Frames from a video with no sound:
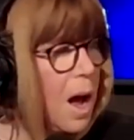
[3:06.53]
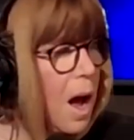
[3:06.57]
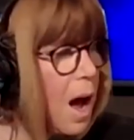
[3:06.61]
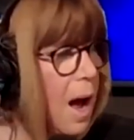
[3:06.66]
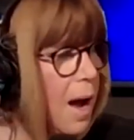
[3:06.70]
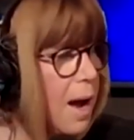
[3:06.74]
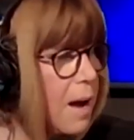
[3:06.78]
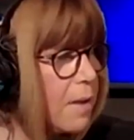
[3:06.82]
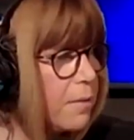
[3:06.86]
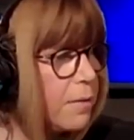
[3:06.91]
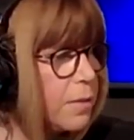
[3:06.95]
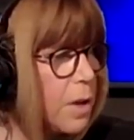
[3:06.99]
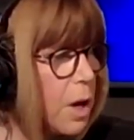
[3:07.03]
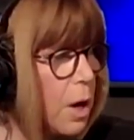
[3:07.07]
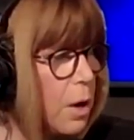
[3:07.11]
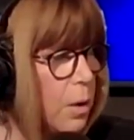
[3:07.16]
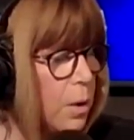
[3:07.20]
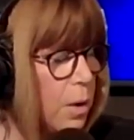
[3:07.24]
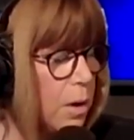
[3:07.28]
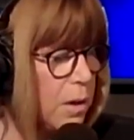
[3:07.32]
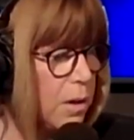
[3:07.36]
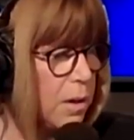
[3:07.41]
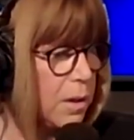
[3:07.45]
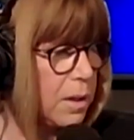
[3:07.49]
I have
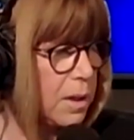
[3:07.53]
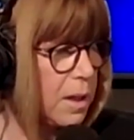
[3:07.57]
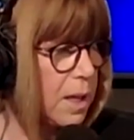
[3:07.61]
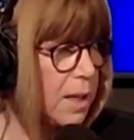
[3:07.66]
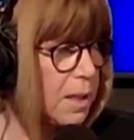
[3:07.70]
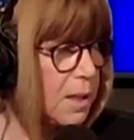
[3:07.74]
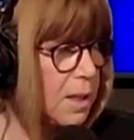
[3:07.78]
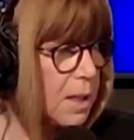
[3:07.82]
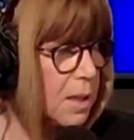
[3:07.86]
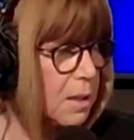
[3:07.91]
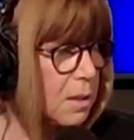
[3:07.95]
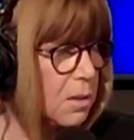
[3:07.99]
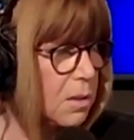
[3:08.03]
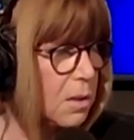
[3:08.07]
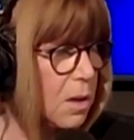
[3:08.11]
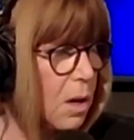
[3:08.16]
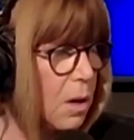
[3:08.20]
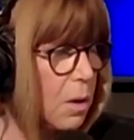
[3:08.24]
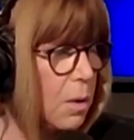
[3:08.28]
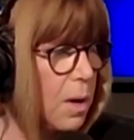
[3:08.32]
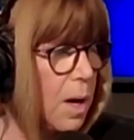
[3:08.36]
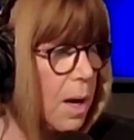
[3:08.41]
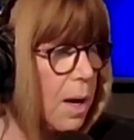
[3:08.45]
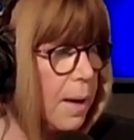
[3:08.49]
no earthly idea.
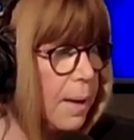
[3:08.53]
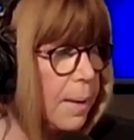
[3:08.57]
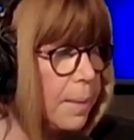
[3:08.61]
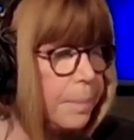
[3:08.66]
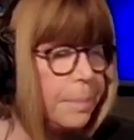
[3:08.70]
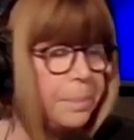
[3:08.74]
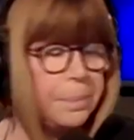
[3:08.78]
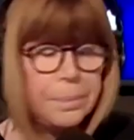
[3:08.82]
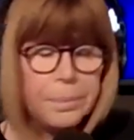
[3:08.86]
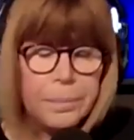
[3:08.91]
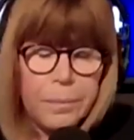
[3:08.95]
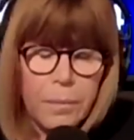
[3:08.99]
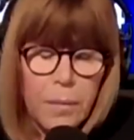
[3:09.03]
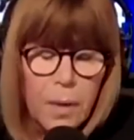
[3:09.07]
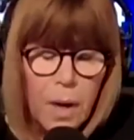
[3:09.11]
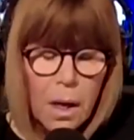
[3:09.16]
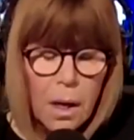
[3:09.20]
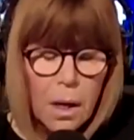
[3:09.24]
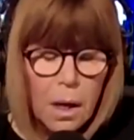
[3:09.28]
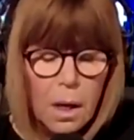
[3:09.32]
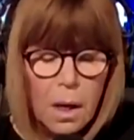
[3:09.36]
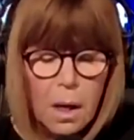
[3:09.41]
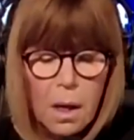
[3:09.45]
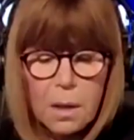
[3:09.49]
So
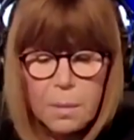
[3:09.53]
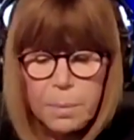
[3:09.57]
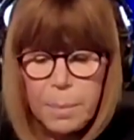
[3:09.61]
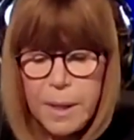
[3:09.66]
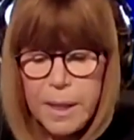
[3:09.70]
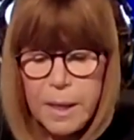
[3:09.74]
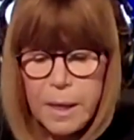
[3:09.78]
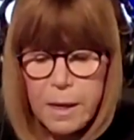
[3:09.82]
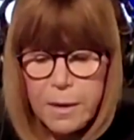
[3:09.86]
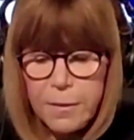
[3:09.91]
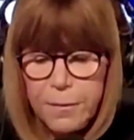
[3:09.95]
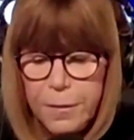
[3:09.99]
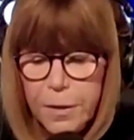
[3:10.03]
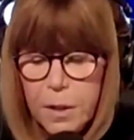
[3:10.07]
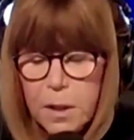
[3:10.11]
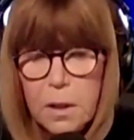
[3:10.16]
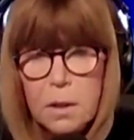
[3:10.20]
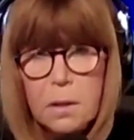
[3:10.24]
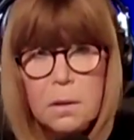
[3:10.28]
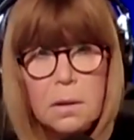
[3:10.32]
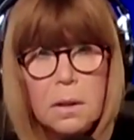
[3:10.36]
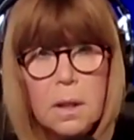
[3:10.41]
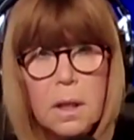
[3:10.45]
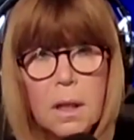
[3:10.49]
be
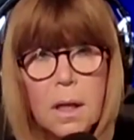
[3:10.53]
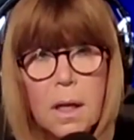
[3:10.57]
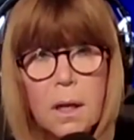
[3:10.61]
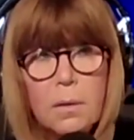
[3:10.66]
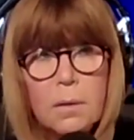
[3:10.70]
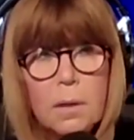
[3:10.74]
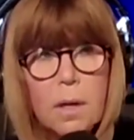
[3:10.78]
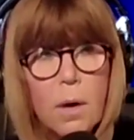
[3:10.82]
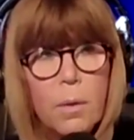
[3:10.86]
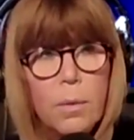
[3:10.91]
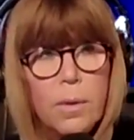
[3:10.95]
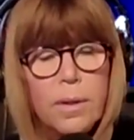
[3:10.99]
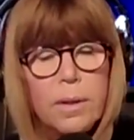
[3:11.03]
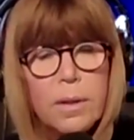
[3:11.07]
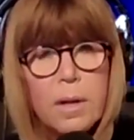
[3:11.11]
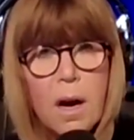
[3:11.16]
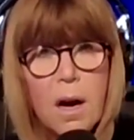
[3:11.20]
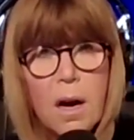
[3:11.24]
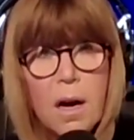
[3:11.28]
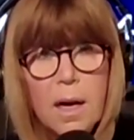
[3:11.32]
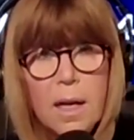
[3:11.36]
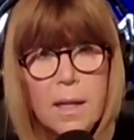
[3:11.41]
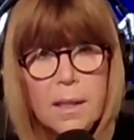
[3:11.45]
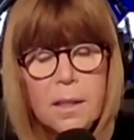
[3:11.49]
careful, you know, go with
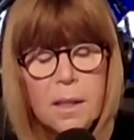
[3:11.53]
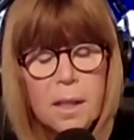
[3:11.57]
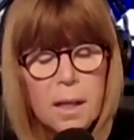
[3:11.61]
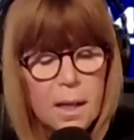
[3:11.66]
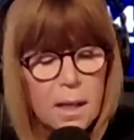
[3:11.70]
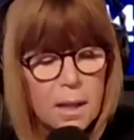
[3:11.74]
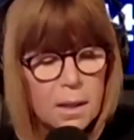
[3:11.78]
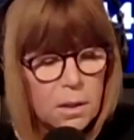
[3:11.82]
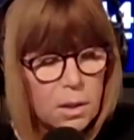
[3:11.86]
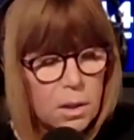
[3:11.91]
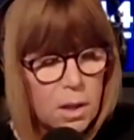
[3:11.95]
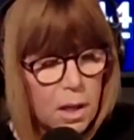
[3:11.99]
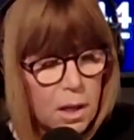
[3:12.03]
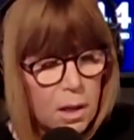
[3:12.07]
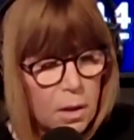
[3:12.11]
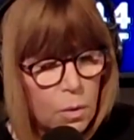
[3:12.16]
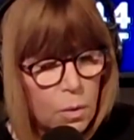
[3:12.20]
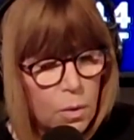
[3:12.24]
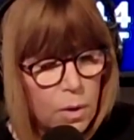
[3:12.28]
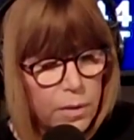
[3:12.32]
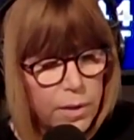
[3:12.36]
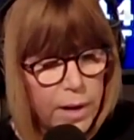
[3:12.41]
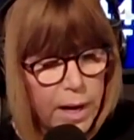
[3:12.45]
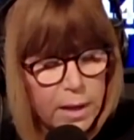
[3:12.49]
God and
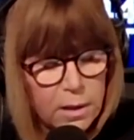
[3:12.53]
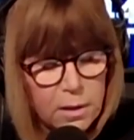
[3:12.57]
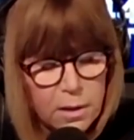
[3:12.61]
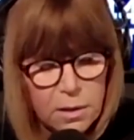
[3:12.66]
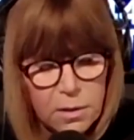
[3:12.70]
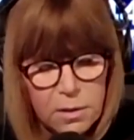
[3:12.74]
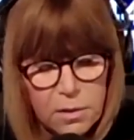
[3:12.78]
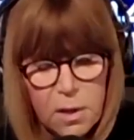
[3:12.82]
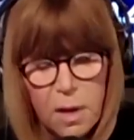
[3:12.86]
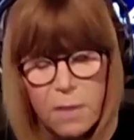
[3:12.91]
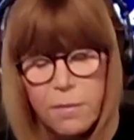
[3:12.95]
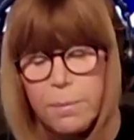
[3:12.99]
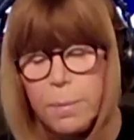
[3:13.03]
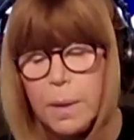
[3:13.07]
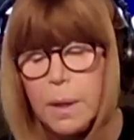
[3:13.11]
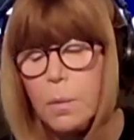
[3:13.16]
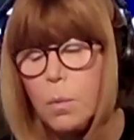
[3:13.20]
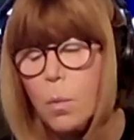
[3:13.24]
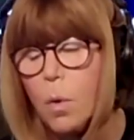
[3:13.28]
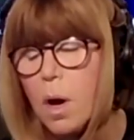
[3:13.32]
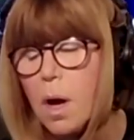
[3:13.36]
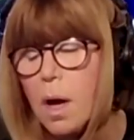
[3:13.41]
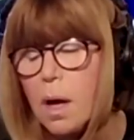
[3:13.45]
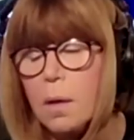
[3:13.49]
all that good stuff.
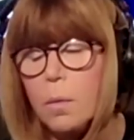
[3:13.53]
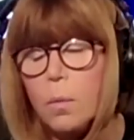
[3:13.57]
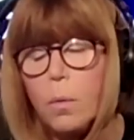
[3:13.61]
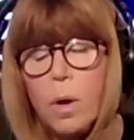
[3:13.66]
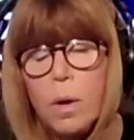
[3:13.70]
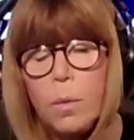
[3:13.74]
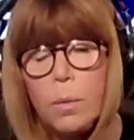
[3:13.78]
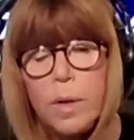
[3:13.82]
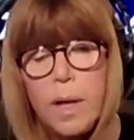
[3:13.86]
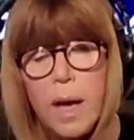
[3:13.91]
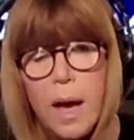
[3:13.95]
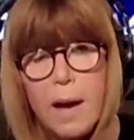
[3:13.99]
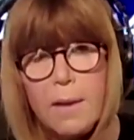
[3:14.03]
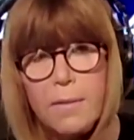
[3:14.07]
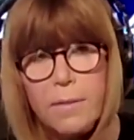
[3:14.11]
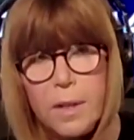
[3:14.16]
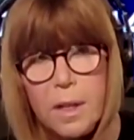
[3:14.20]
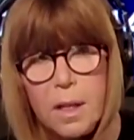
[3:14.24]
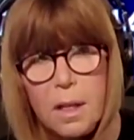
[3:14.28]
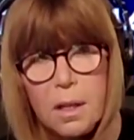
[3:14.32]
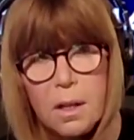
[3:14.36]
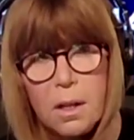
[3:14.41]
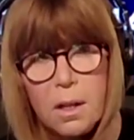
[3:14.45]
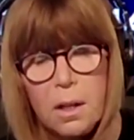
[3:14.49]
Meanwhile, what we have
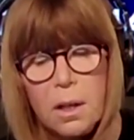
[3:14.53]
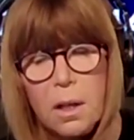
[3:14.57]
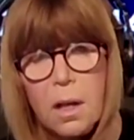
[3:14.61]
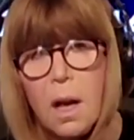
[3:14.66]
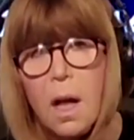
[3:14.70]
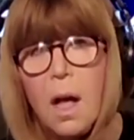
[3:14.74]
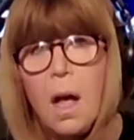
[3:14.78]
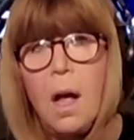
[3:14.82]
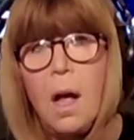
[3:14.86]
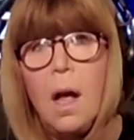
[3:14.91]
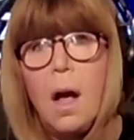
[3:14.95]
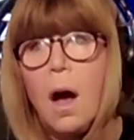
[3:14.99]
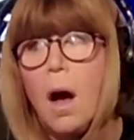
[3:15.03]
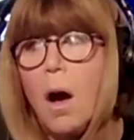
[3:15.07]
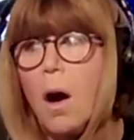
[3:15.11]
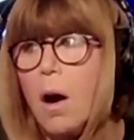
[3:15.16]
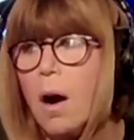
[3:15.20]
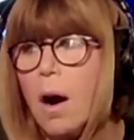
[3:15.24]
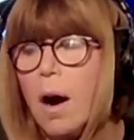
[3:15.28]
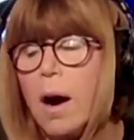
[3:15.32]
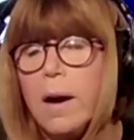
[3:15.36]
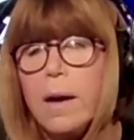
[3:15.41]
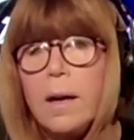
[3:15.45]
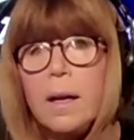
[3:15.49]
here
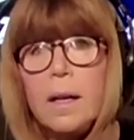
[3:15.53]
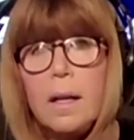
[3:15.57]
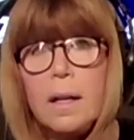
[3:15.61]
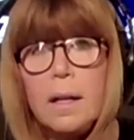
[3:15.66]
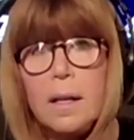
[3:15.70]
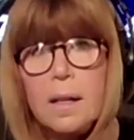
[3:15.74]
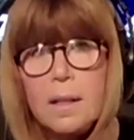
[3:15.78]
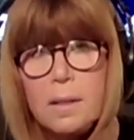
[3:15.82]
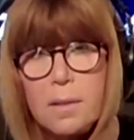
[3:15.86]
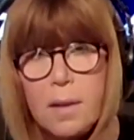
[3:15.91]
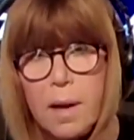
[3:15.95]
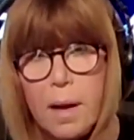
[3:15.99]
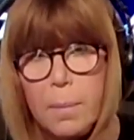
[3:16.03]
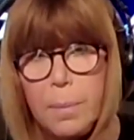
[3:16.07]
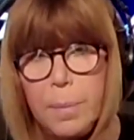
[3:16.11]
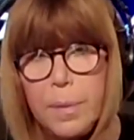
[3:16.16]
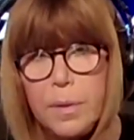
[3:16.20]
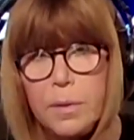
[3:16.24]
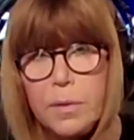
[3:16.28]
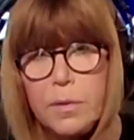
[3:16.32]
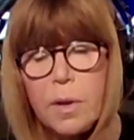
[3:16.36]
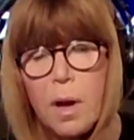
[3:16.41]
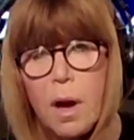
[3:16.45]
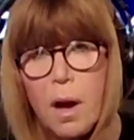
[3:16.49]
are
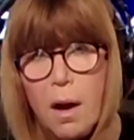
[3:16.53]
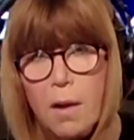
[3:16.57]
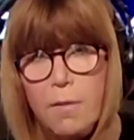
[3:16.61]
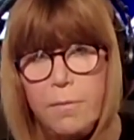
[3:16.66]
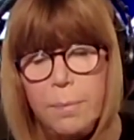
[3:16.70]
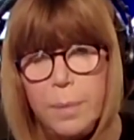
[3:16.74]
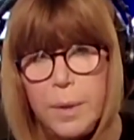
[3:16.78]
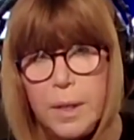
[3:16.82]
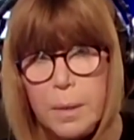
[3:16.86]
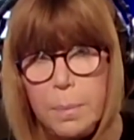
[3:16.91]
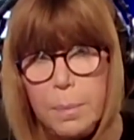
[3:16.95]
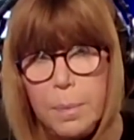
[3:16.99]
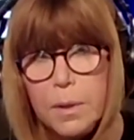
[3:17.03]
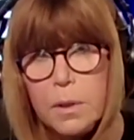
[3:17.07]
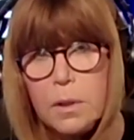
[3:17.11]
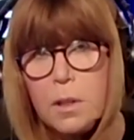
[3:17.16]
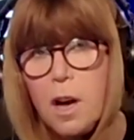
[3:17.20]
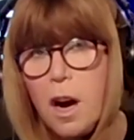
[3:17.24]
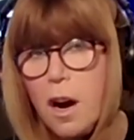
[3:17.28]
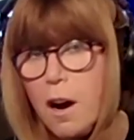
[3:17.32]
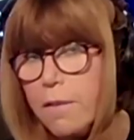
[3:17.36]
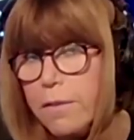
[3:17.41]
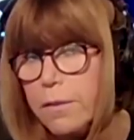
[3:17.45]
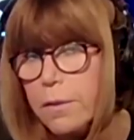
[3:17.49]
examples of people
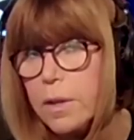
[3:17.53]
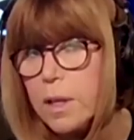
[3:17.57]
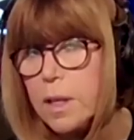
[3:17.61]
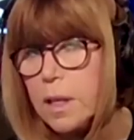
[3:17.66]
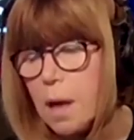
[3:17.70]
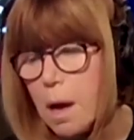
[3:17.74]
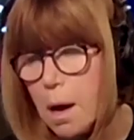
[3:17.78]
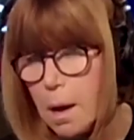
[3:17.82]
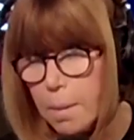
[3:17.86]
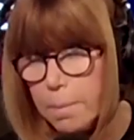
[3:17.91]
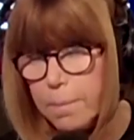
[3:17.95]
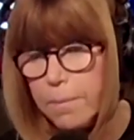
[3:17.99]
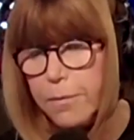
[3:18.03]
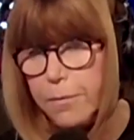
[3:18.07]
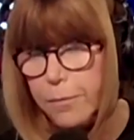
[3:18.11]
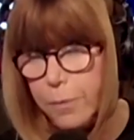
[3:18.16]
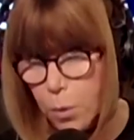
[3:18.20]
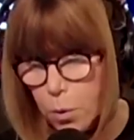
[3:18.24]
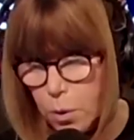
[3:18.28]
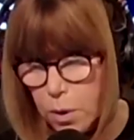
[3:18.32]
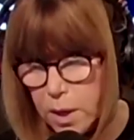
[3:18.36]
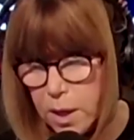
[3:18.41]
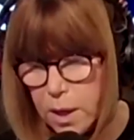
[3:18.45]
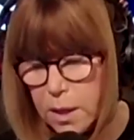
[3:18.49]
covering up
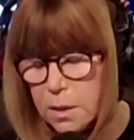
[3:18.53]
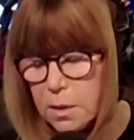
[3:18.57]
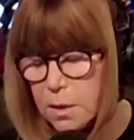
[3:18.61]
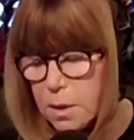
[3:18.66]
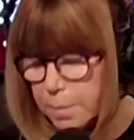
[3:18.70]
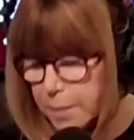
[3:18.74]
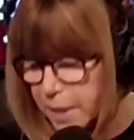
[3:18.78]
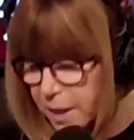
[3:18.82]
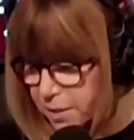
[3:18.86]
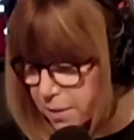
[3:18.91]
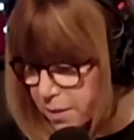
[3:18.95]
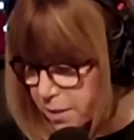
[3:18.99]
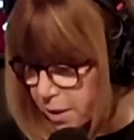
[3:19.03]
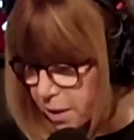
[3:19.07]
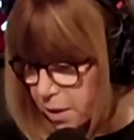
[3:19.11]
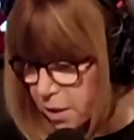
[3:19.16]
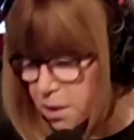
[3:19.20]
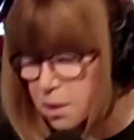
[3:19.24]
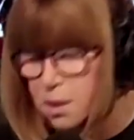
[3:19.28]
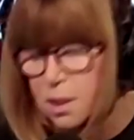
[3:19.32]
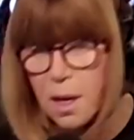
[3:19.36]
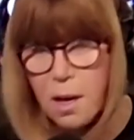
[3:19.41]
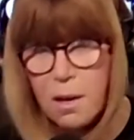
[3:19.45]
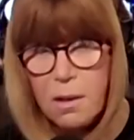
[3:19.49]
for domestic
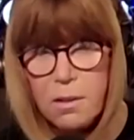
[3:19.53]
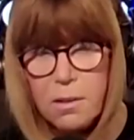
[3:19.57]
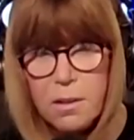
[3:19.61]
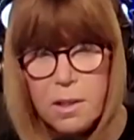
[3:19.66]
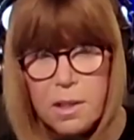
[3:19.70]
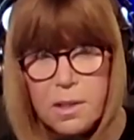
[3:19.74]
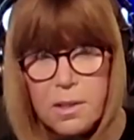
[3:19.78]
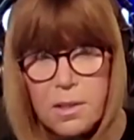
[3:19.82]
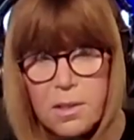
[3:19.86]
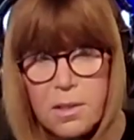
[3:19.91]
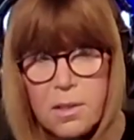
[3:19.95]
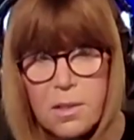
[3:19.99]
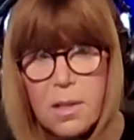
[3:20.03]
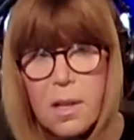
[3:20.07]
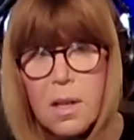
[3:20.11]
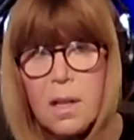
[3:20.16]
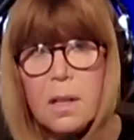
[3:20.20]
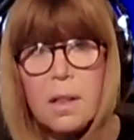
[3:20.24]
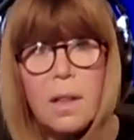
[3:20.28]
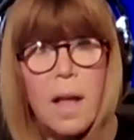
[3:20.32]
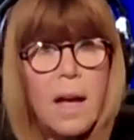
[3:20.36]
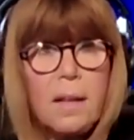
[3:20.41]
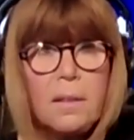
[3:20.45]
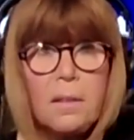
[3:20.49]
terrorists.
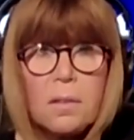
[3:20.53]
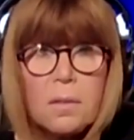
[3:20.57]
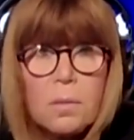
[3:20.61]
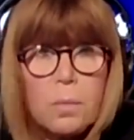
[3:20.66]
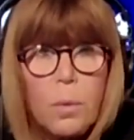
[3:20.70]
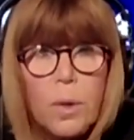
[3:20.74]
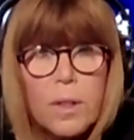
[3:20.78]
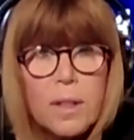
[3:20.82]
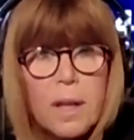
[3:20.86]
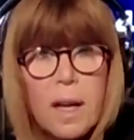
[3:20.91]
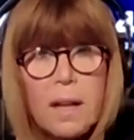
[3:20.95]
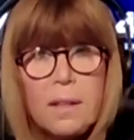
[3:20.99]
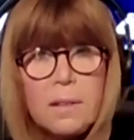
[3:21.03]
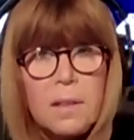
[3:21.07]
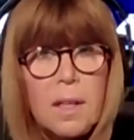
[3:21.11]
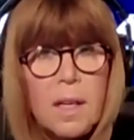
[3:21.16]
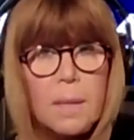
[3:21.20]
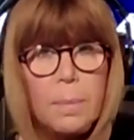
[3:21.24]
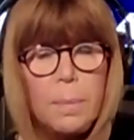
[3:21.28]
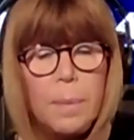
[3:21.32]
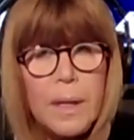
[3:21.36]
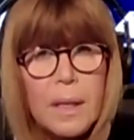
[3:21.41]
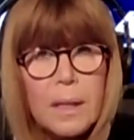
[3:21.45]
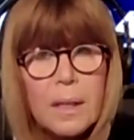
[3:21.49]
That's what that
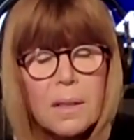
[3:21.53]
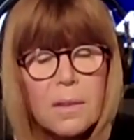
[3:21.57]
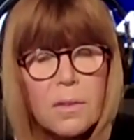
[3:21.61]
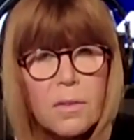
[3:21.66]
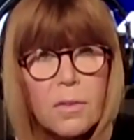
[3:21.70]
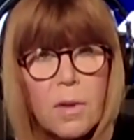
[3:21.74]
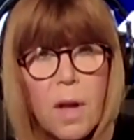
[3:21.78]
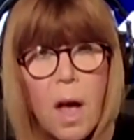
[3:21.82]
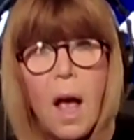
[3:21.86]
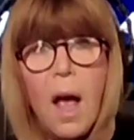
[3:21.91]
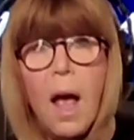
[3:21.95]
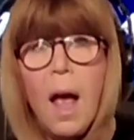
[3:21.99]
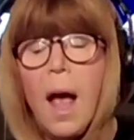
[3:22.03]
tape is.